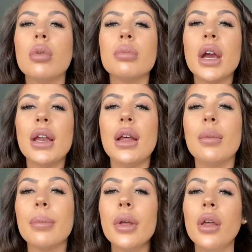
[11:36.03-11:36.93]
ombre
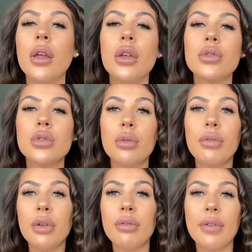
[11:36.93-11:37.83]
lip
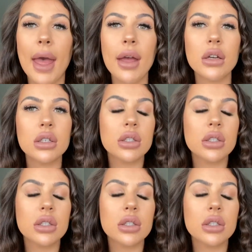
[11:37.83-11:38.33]
sort of effect.